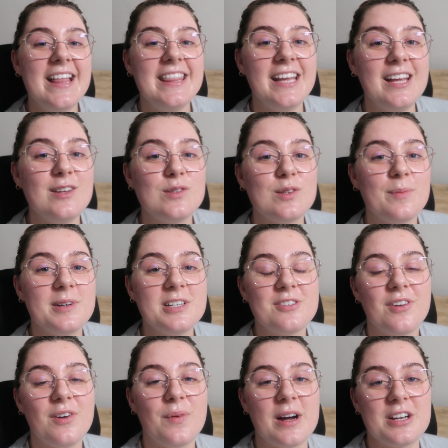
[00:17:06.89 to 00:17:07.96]
Thank you so much
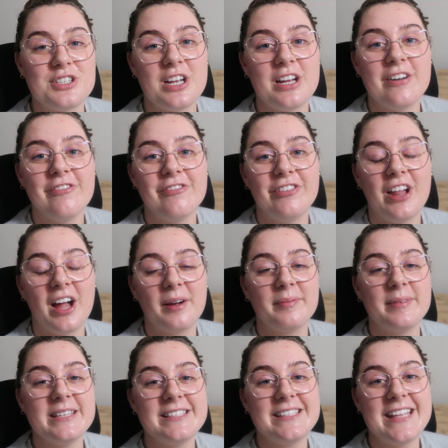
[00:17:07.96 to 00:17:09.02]
for watching
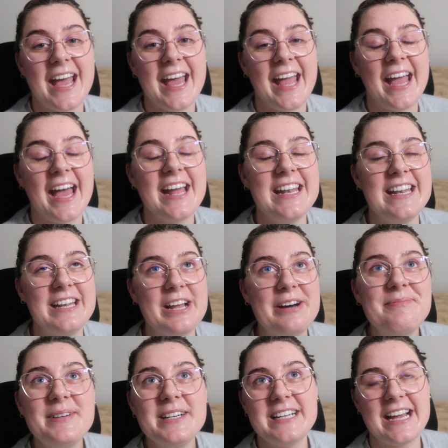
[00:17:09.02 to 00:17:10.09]
Vlogmas day
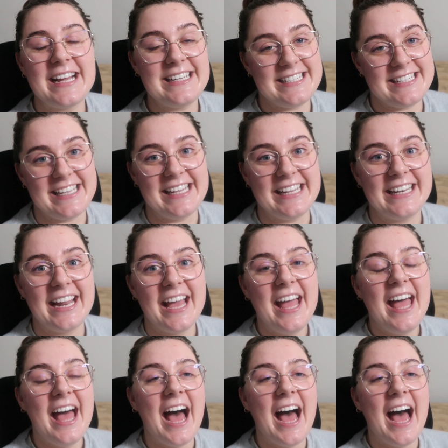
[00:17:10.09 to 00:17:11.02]
number 19.